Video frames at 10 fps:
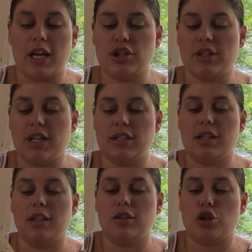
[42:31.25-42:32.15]
I just said to
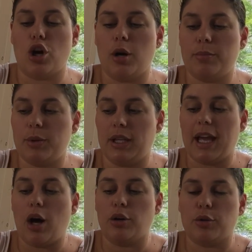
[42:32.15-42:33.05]
the shop in
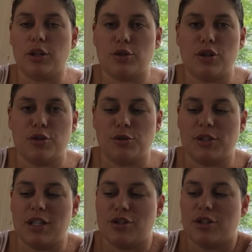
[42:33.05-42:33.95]
Calgary, Traditional
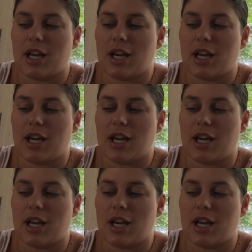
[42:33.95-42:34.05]
Stitches,